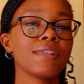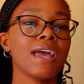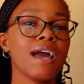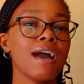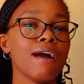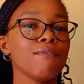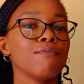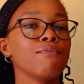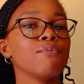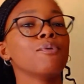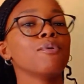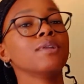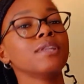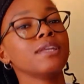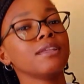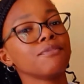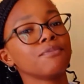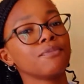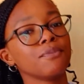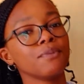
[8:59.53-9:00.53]
I've worn it
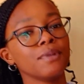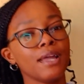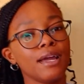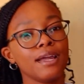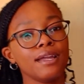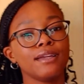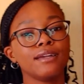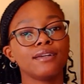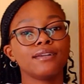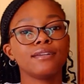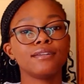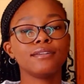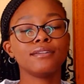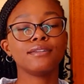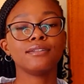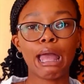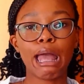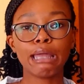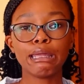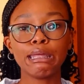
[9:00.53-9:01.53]
for like
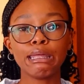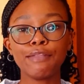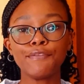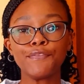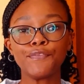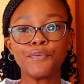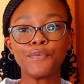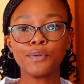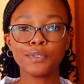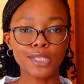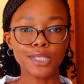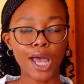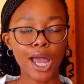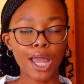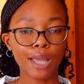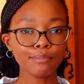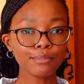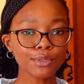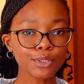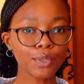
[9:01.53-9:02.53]
a good four
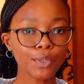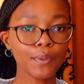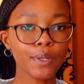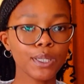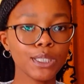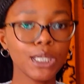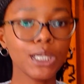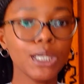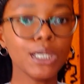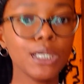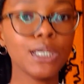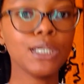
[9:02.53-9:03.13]
times already.